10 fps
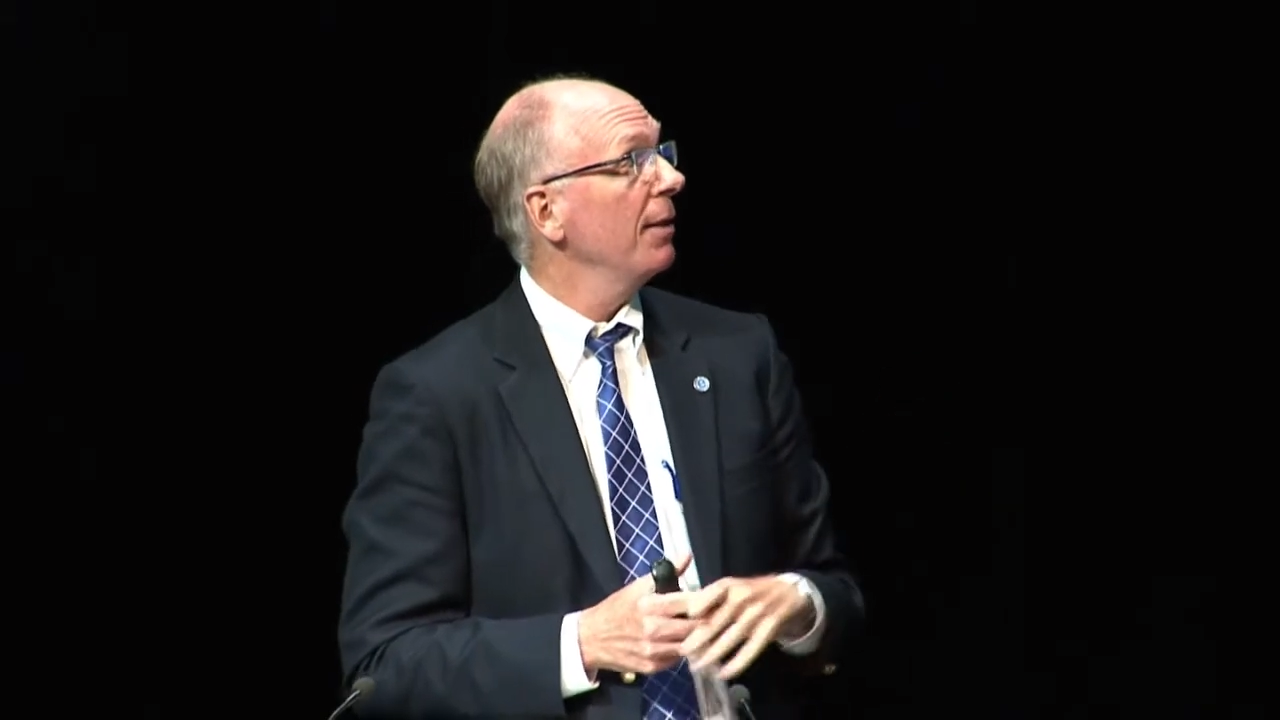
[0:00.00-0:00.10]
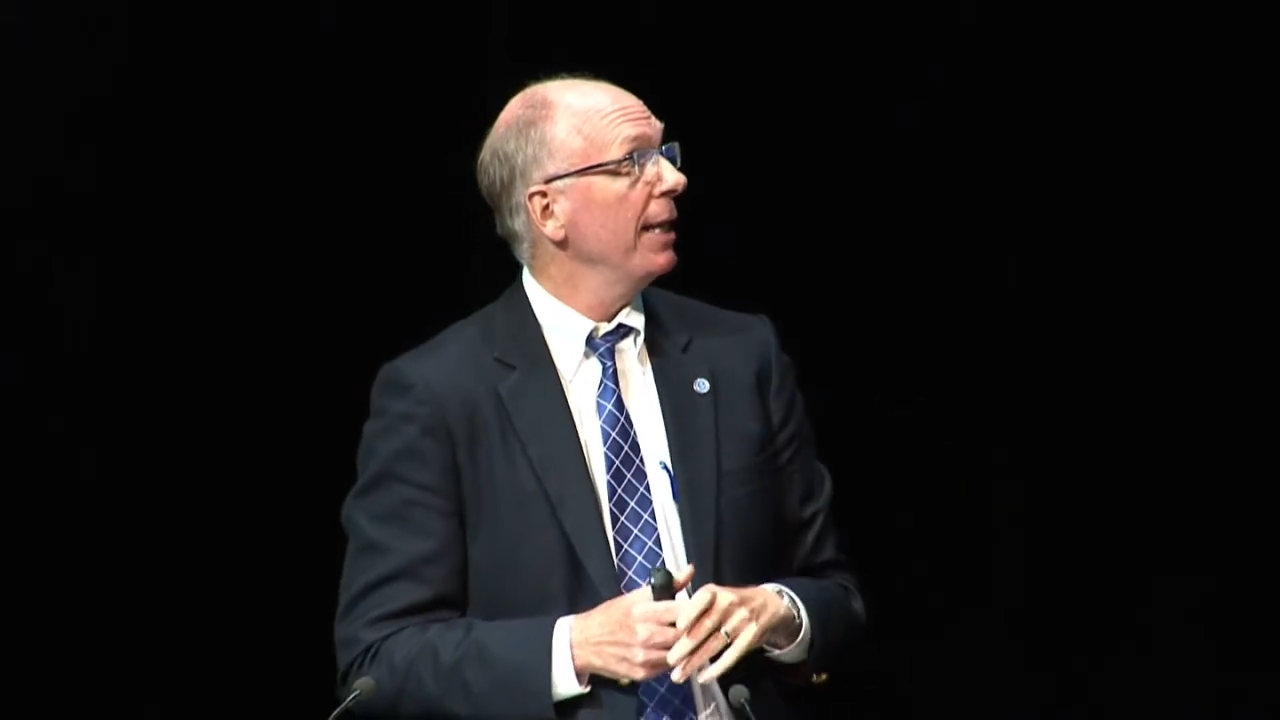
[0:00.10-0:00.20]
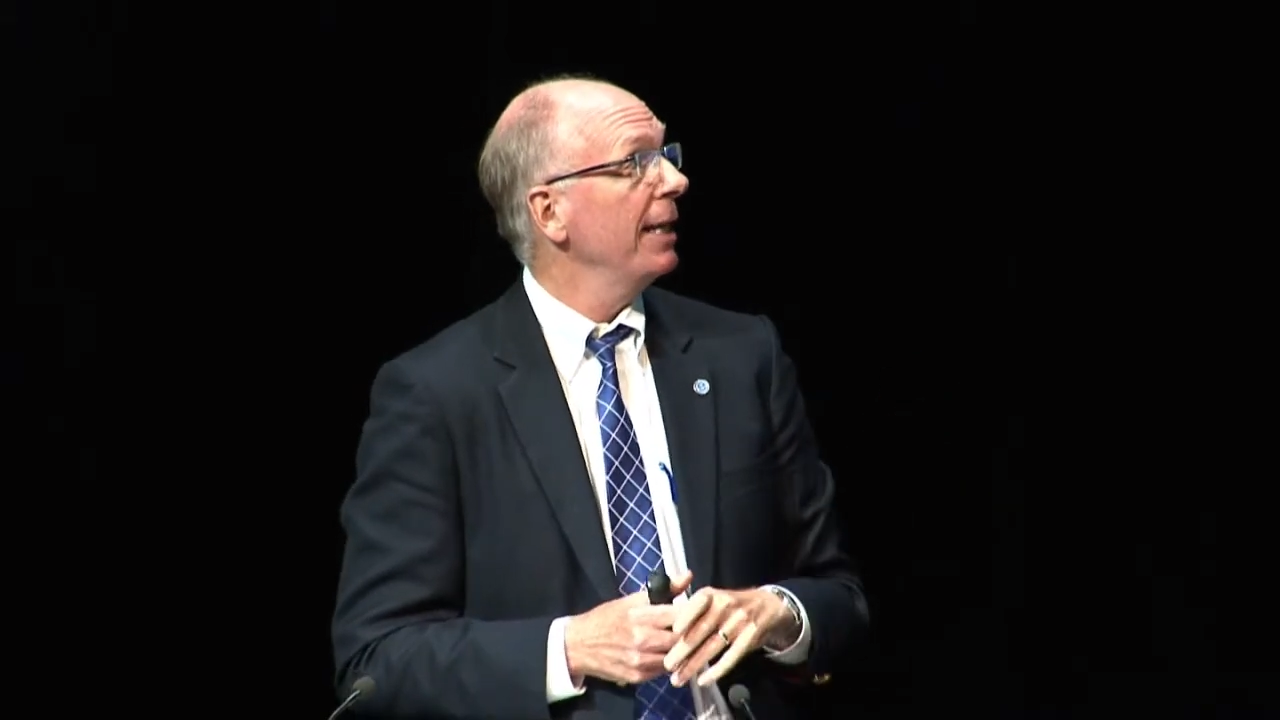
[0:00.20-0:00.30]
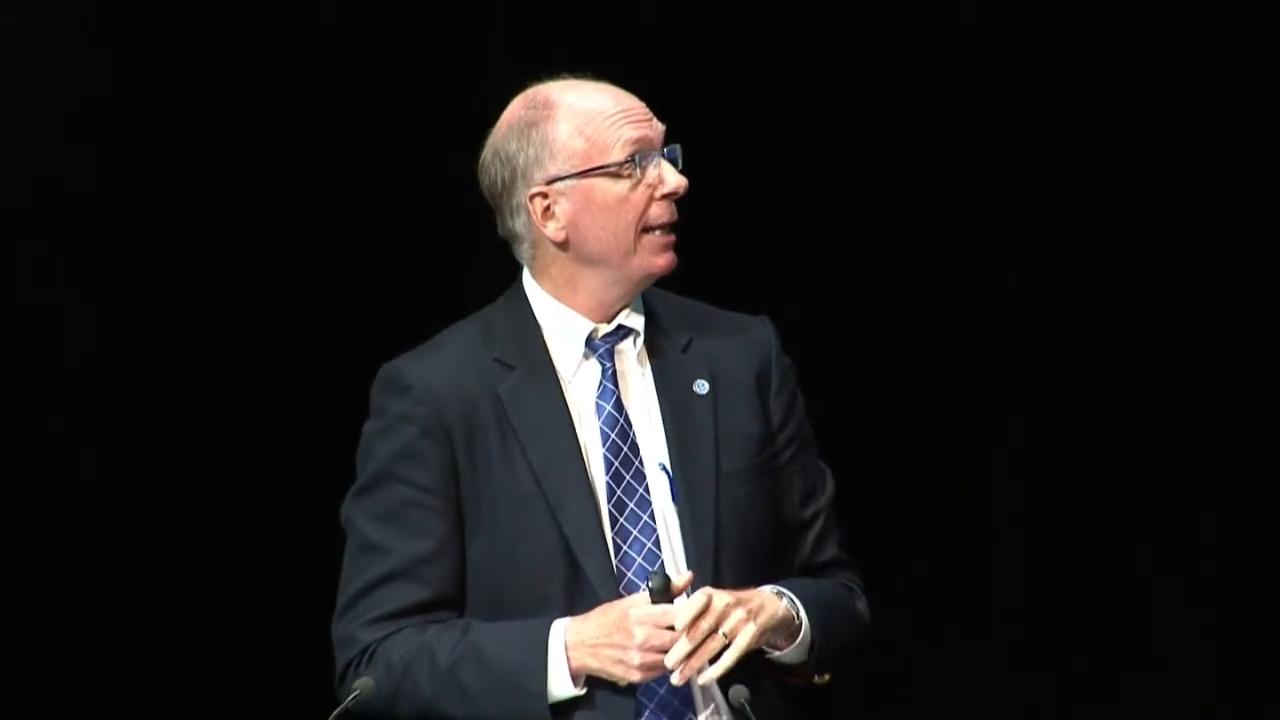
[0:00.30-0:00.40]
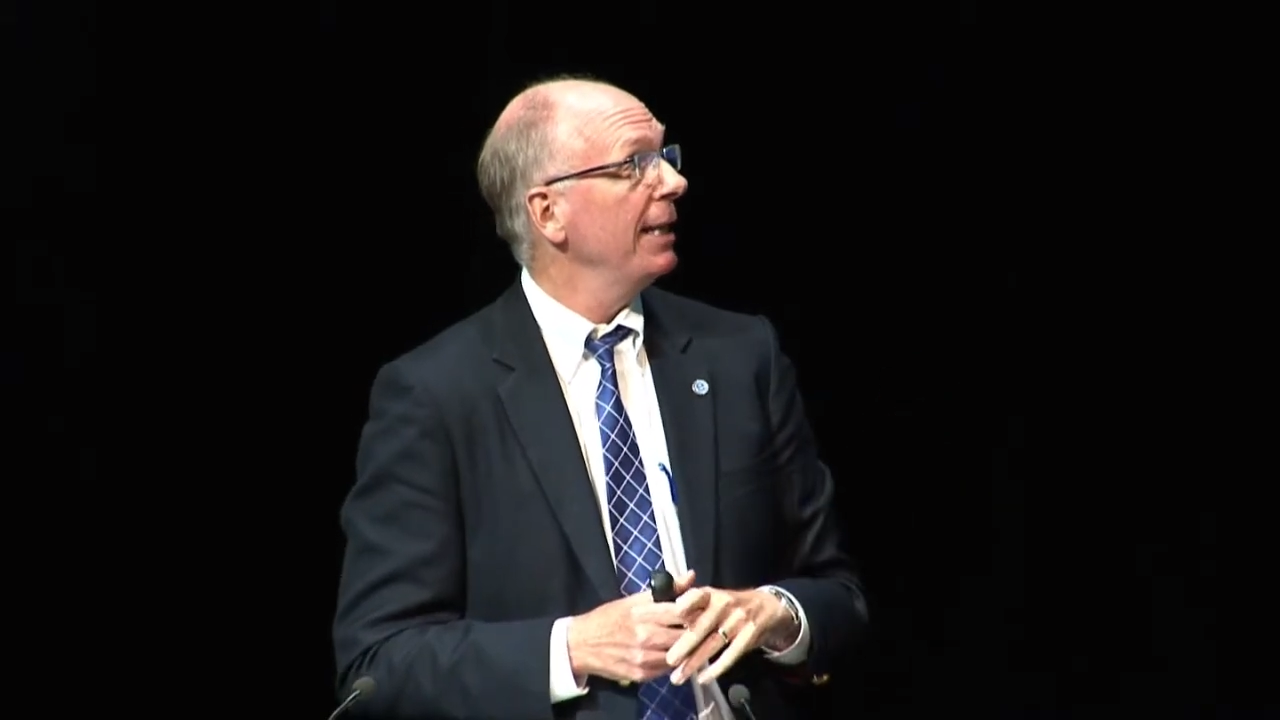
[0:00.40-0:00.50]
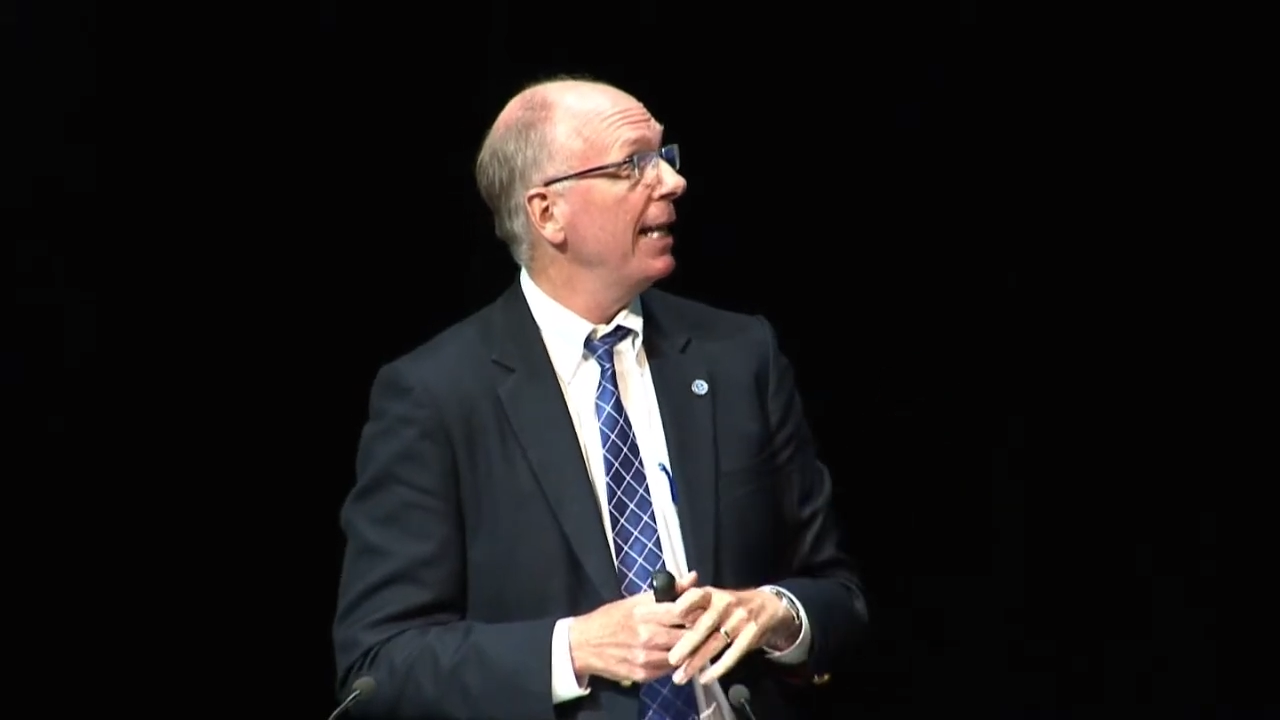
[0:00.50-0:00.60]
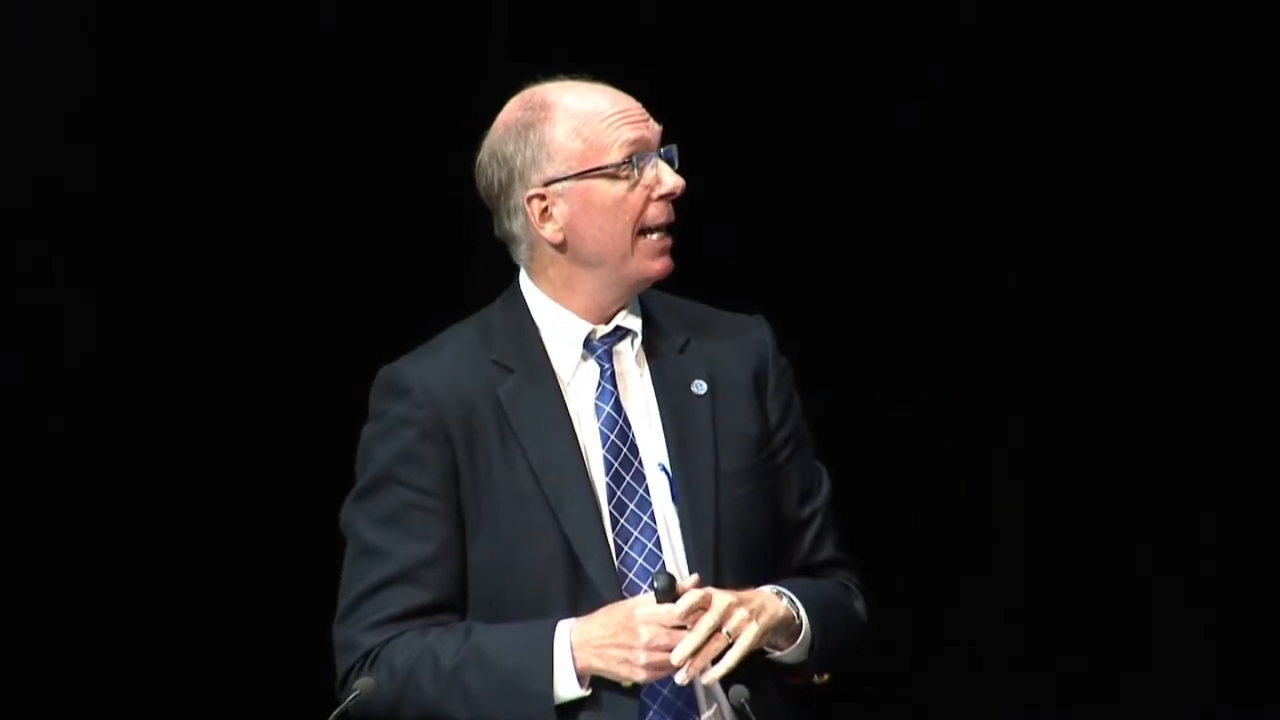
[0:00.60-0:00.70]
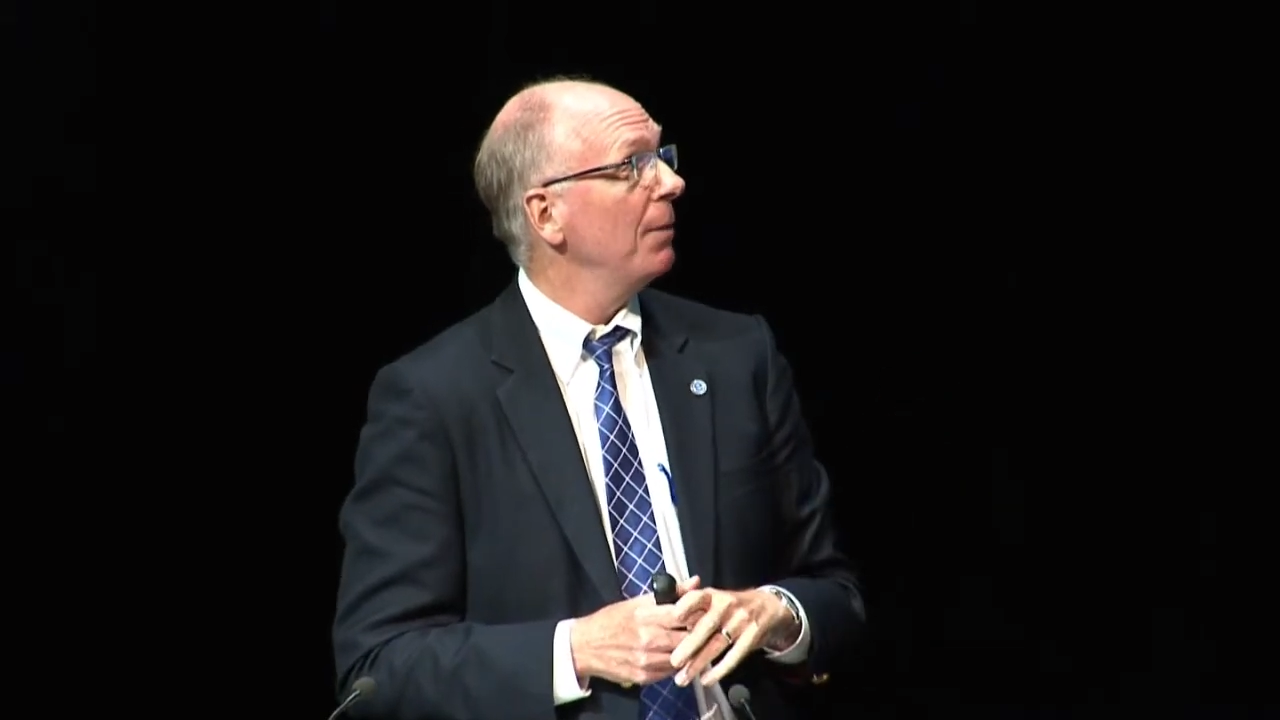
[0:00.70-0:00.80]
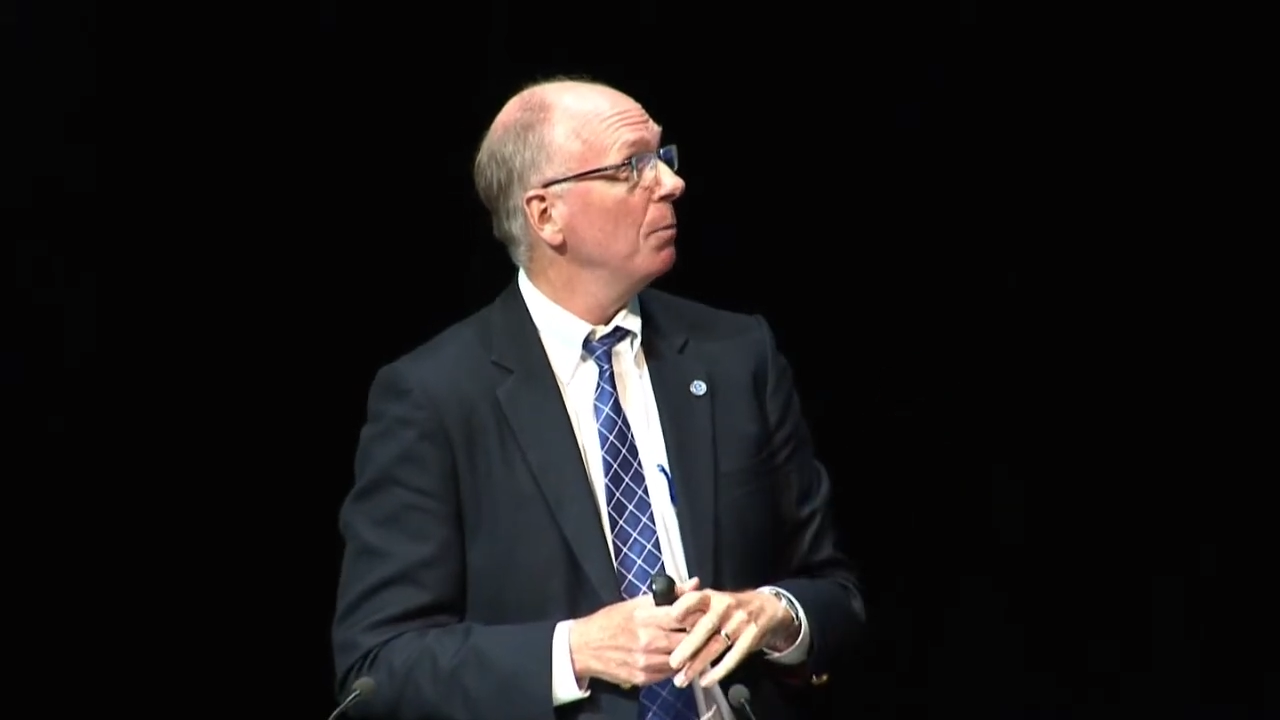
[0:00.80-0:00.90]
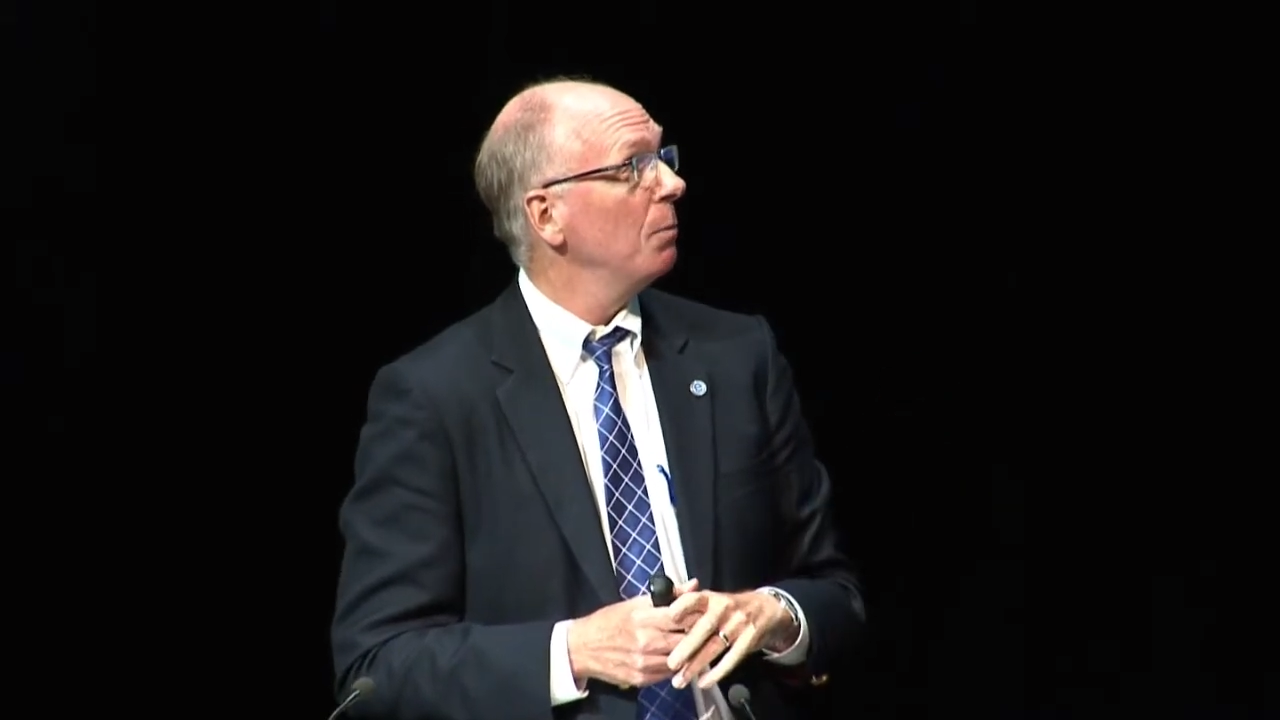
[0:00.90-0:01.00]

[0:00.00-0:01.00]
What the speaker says: thinking that